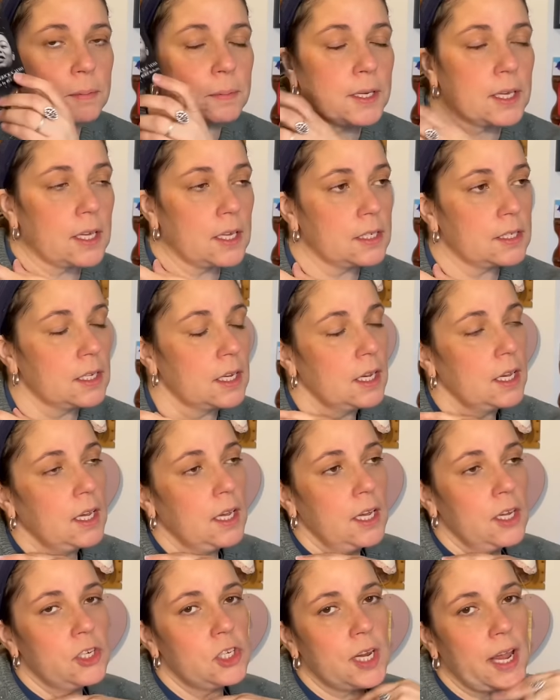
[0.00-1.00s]
because
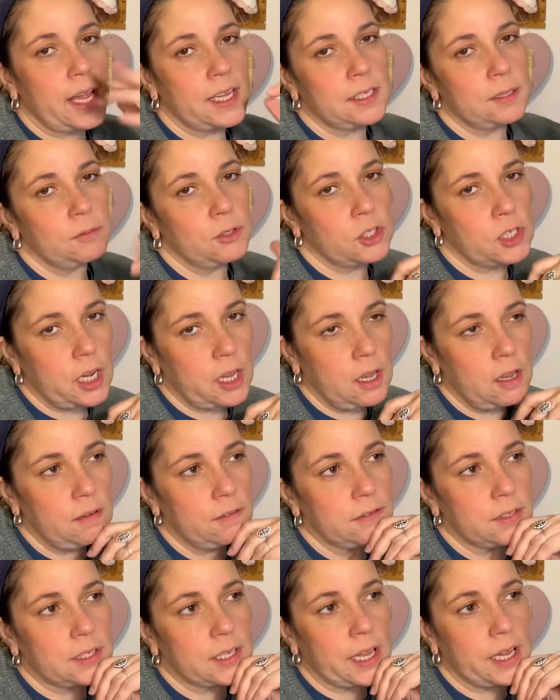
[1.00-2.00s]
she has some
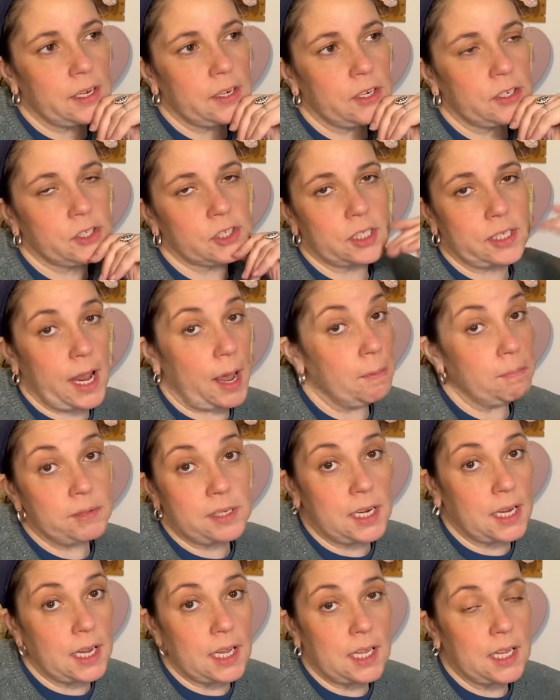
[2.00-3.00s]
shelves that are just
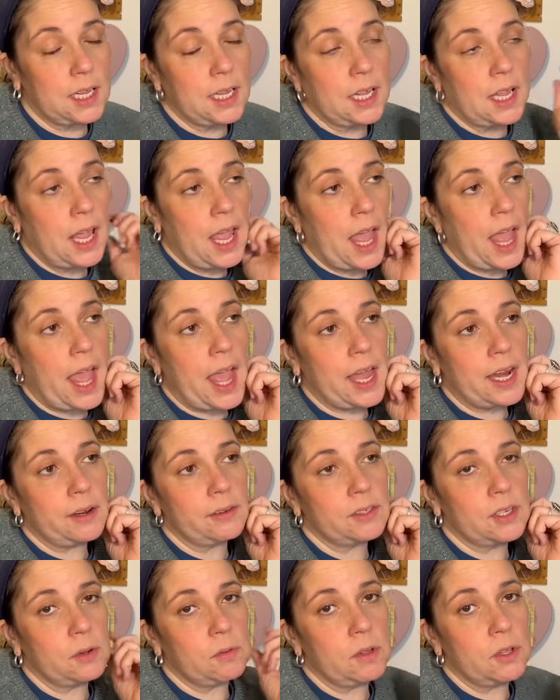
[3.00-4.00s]
empty and I
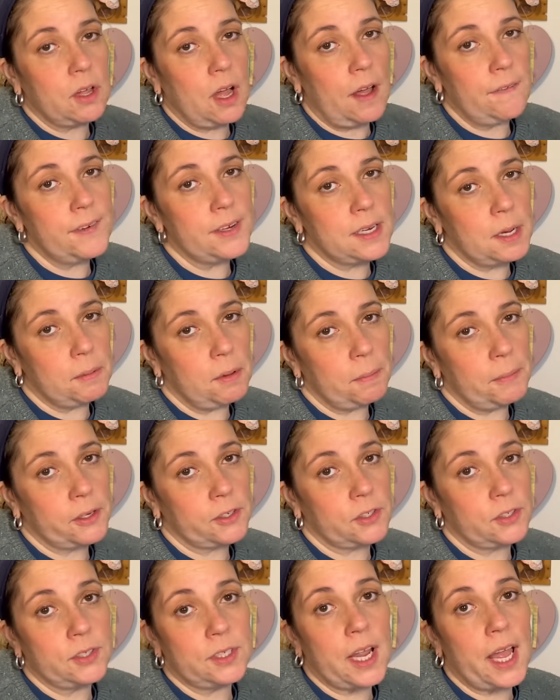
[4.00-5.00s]
was like, well, coffee table
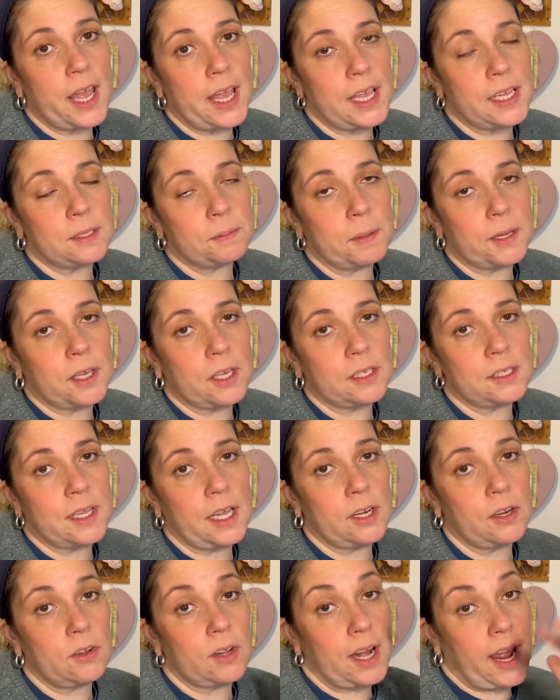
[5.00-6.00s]
books are nice because
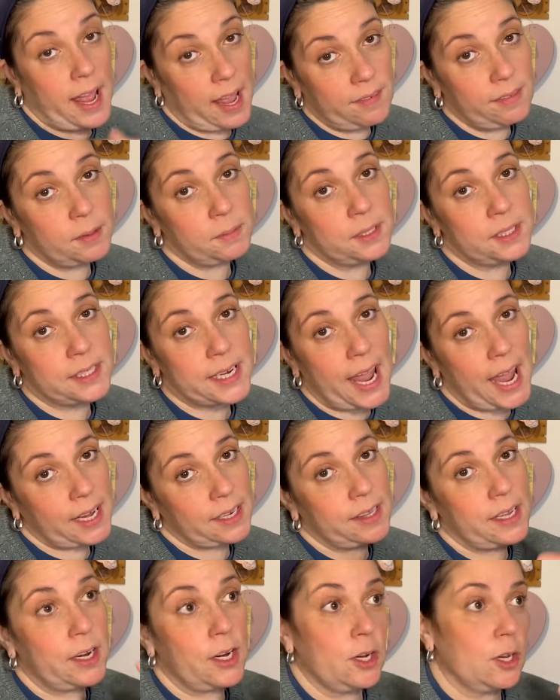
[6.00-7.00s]
then you can have them
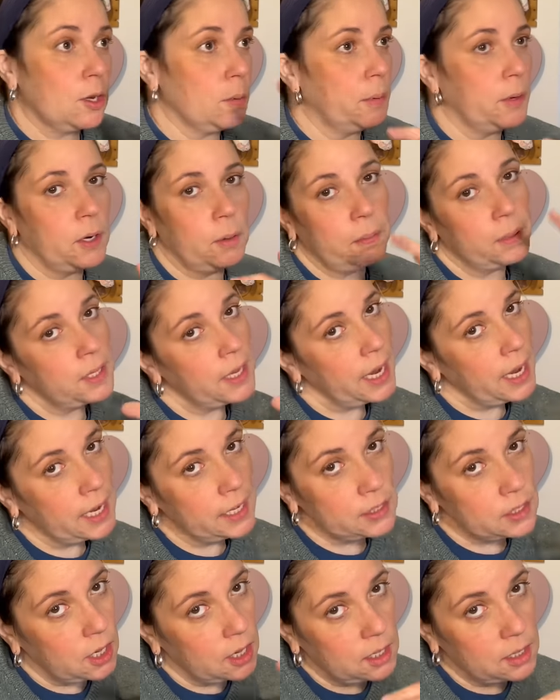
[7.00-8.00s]
stacked there. You could put a
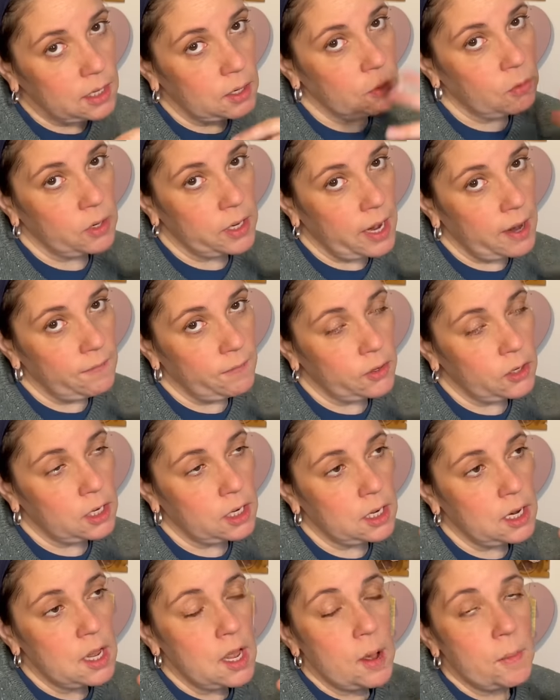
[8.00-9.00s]
plant on them,
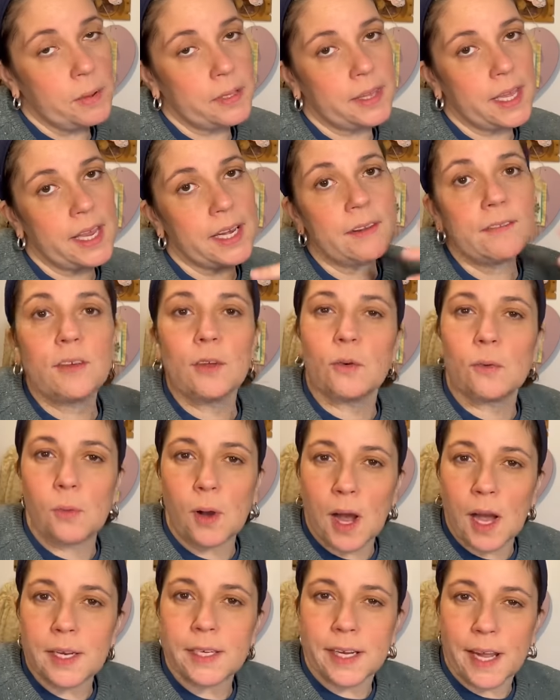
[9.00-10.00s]
whatever. But then if you
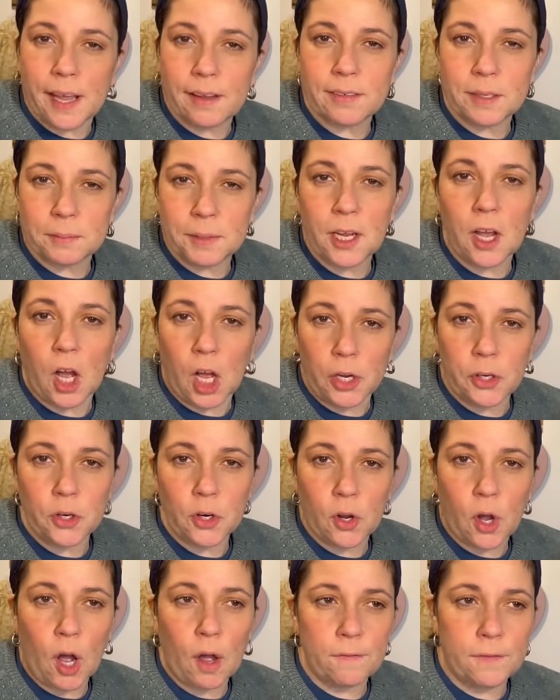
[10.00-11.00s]
want to have something on your
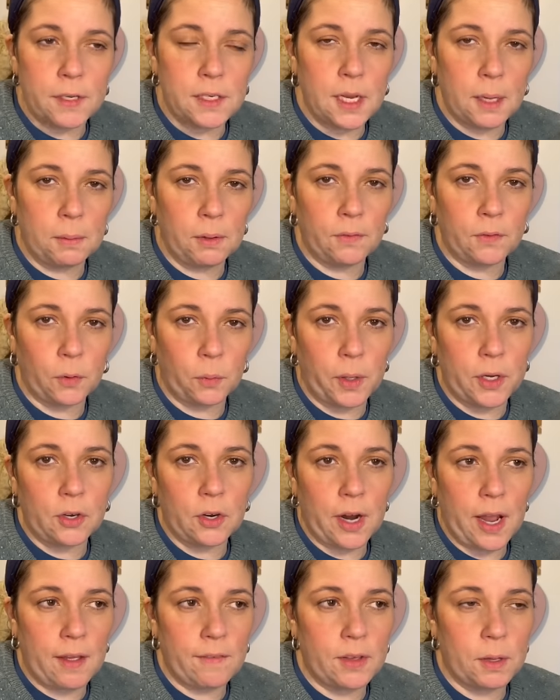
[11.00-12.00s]
coffee table for when
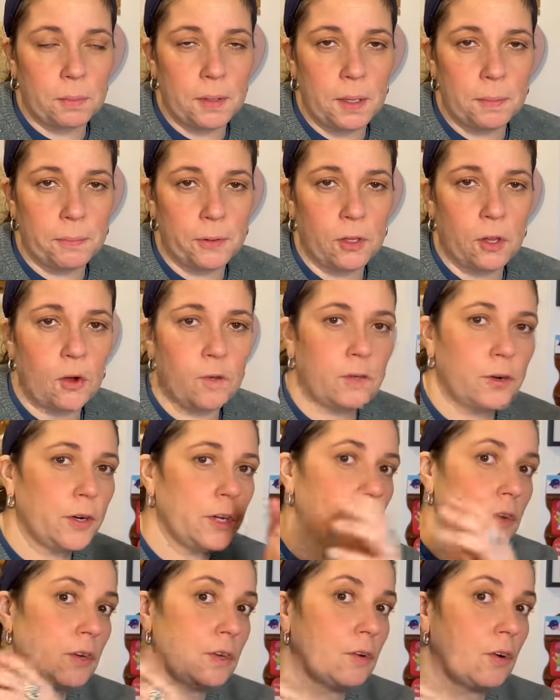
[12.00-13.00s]
you're having people over,
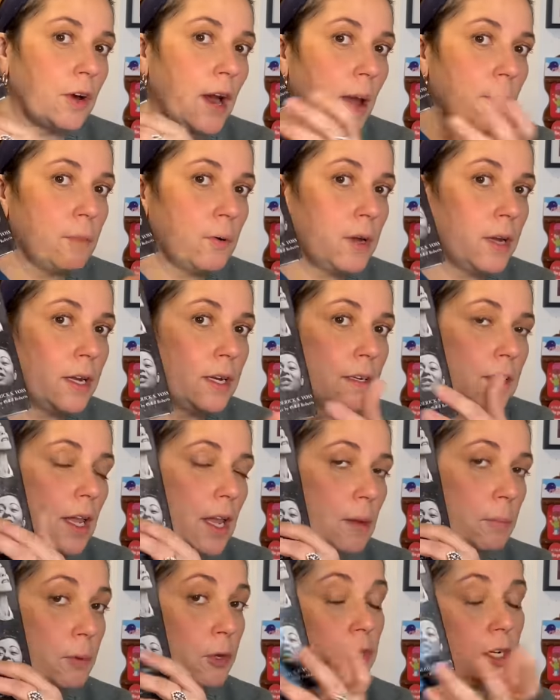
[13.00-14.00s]
you can grab one and
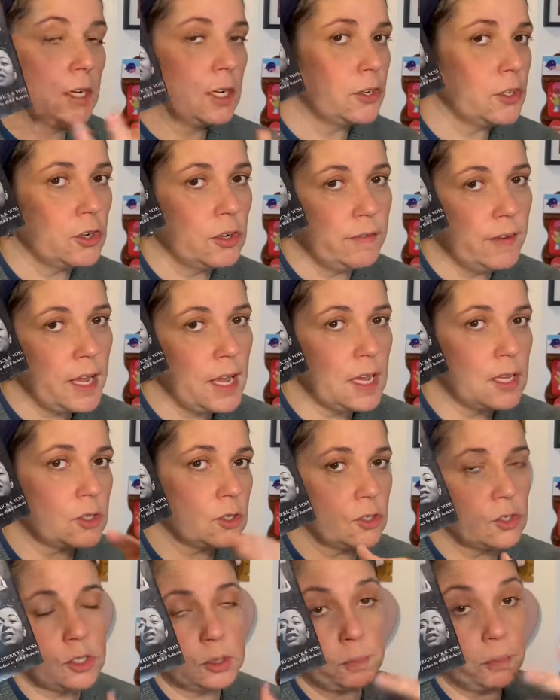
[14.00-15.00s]
like put it under your vase
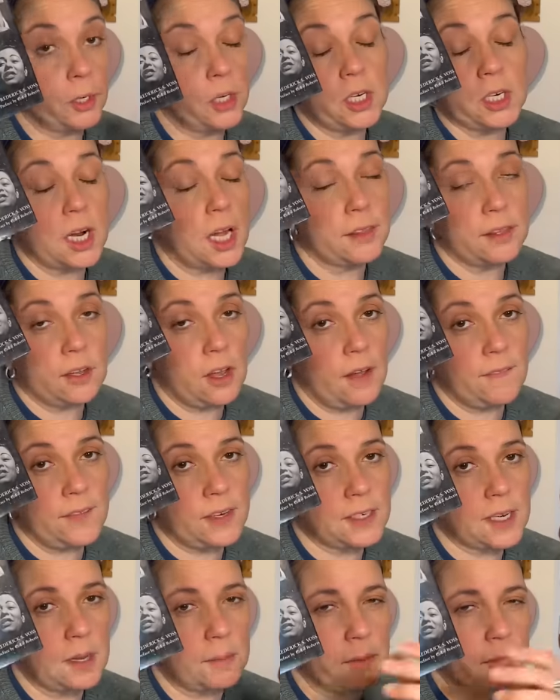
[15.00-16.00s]
or just put it on the coffee
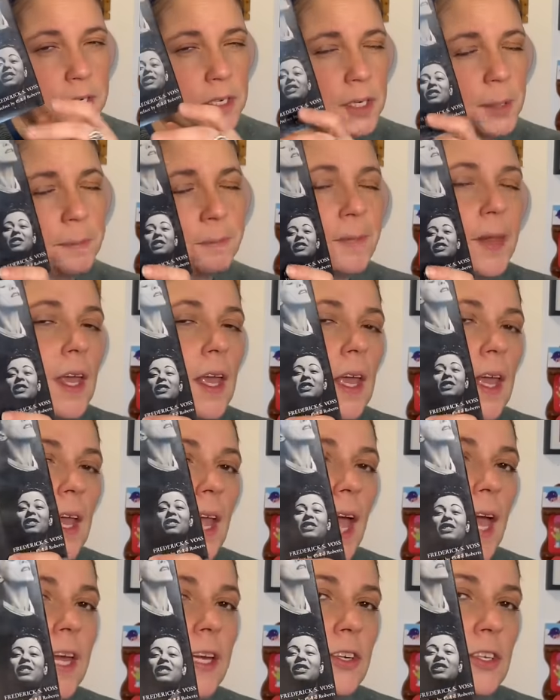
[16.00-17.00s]
table, you know?
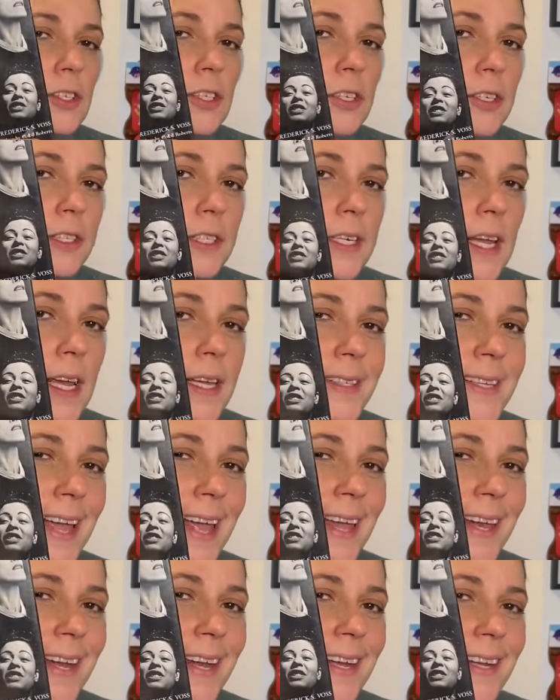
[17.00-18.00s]
And it just looks nice
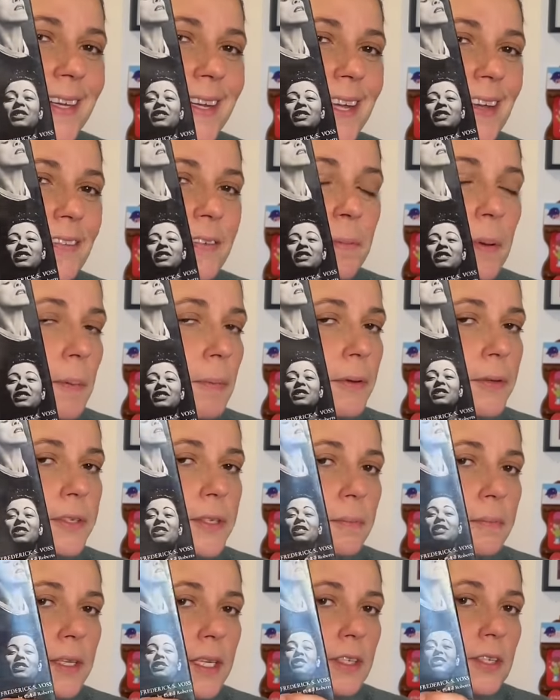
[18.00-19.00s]
and it gives people
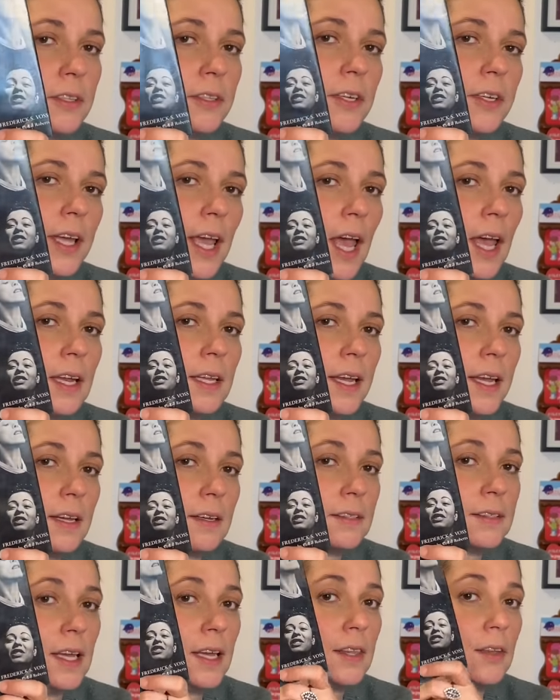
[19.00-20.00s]
something to look at.
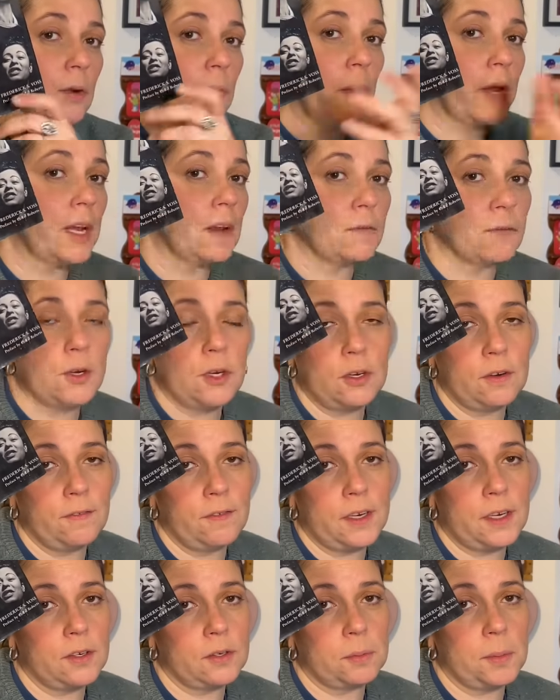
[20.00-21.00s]
Like, say they're waiting for you to
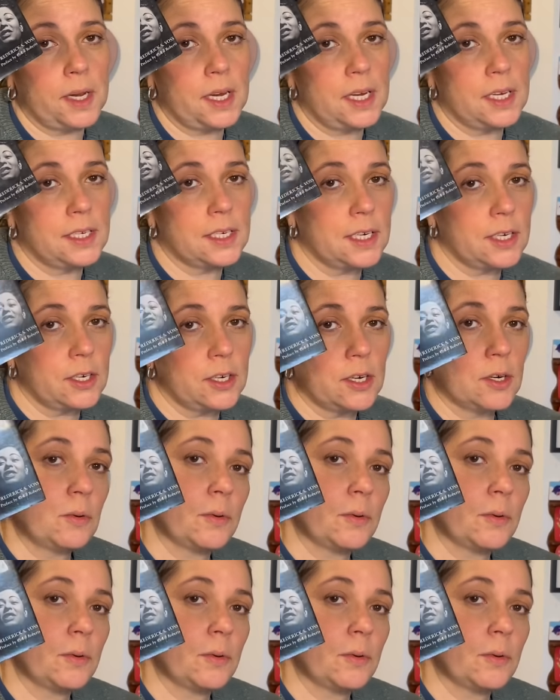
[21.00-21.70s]
finish making dinner or